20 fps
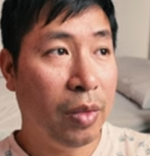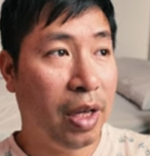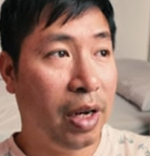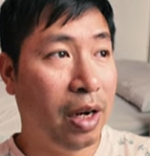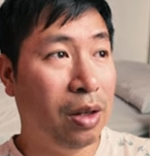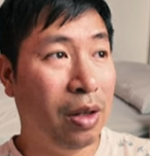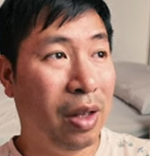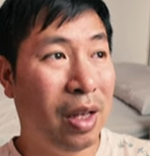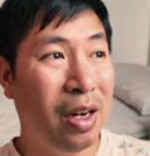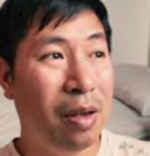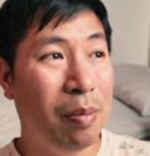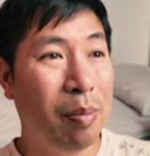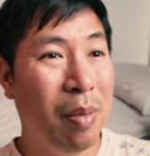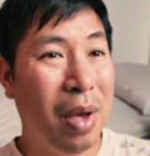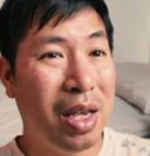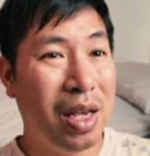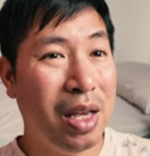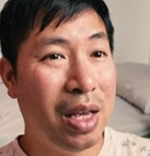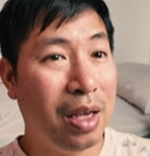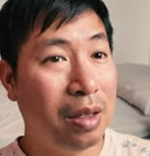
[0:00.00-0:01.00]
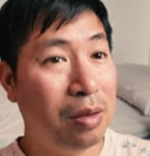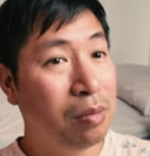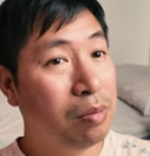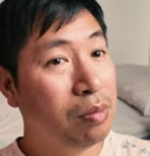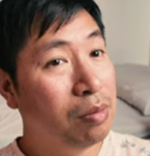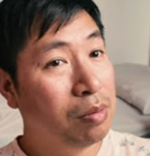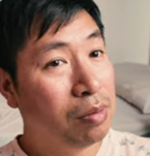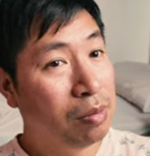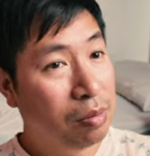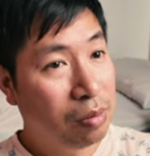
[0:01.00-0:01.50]
and I'll end up making
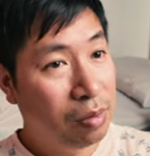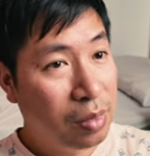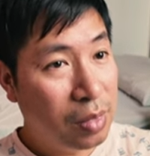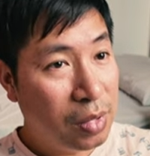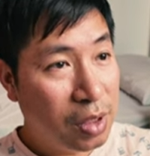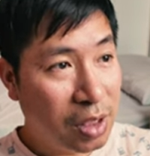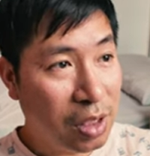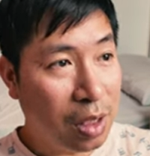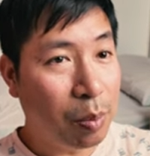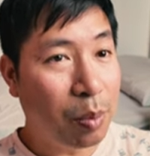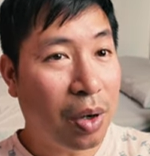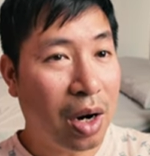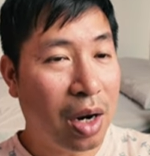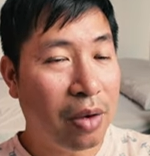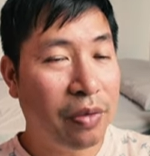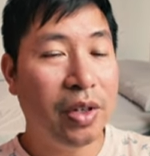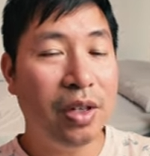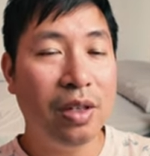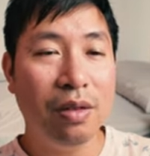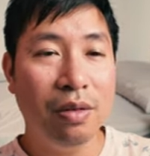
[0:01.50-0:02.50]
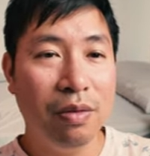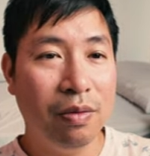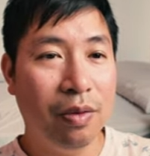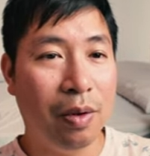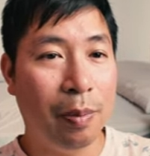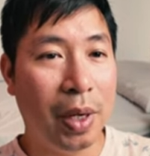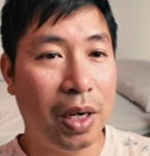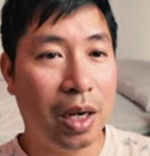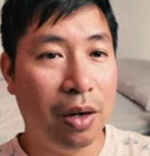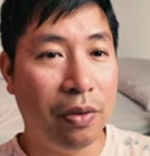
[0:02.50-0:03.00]
some profit
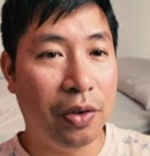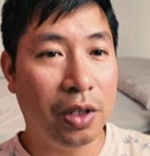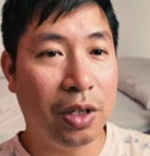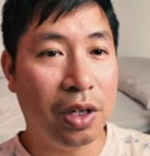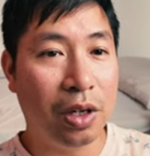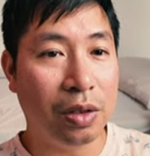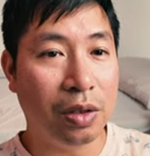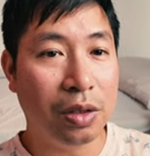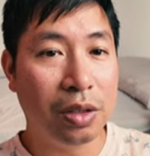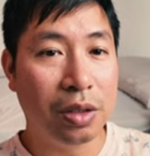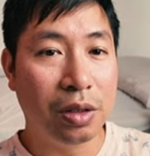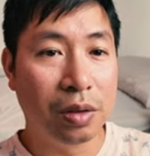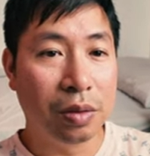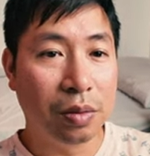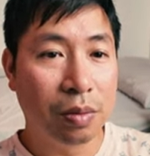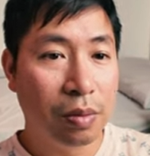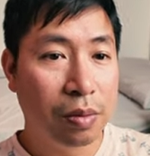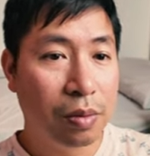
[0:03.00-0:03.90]
from my covered calls.